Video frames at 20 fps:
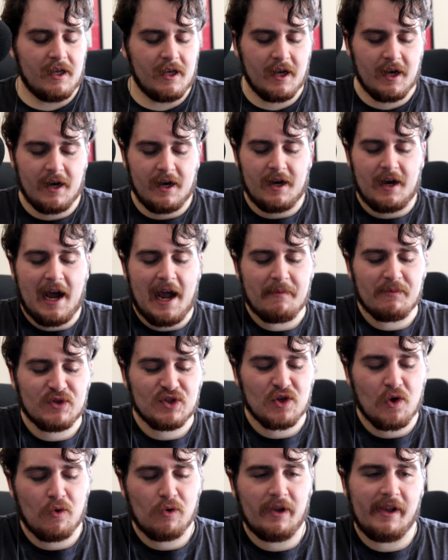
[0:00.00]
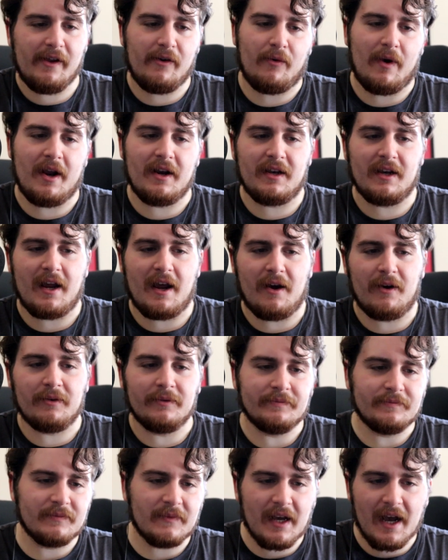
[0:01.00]
I'm so lit right now.
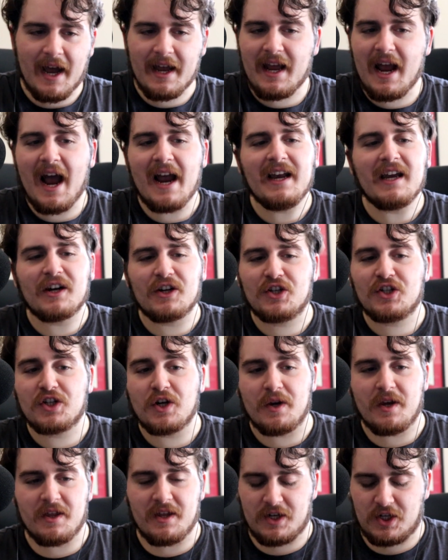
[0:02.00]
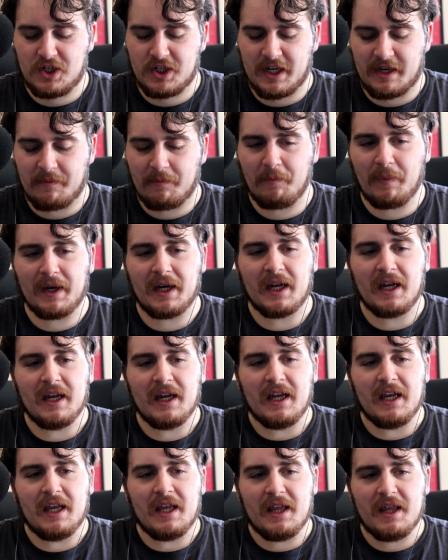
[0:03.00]
I gotta show you this shit, but
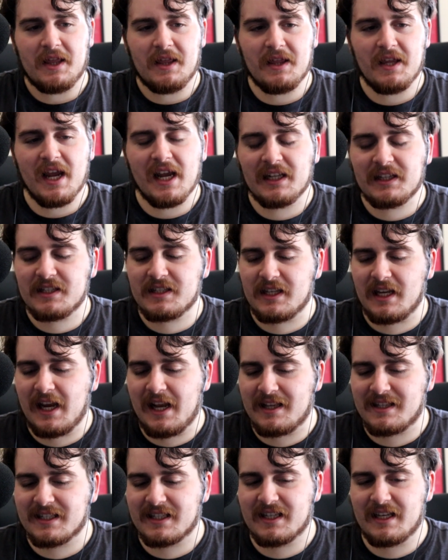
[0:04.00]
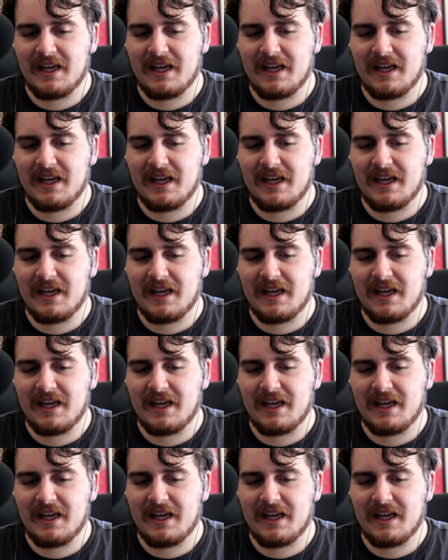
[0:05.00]
it's AIDS.